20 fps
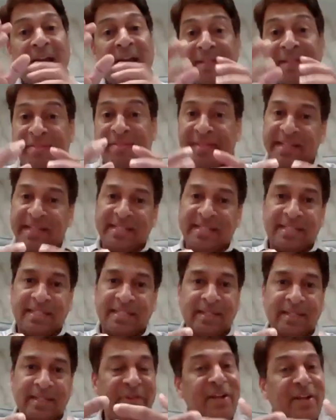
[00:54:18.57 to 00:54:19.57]
And
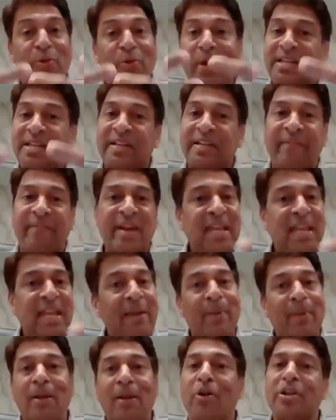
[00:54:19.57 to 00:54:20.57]
this window is
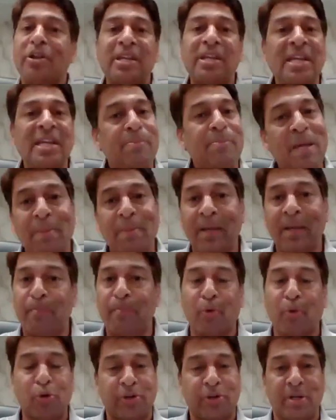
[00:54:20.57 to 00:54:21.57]
available on eBay bill
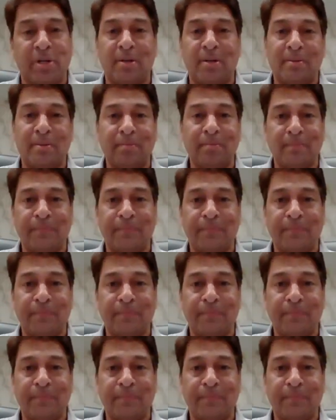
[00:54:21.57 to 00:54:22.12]
portal.